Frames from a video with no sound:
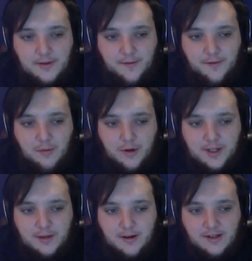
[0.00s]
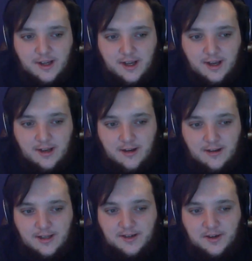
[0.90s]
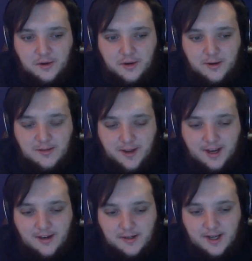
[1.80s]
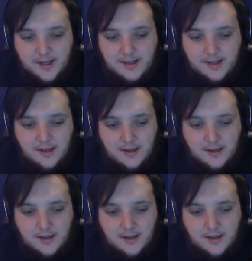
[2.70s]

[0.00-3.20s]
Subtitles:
was a few points where I was like, these gold coins make no sense.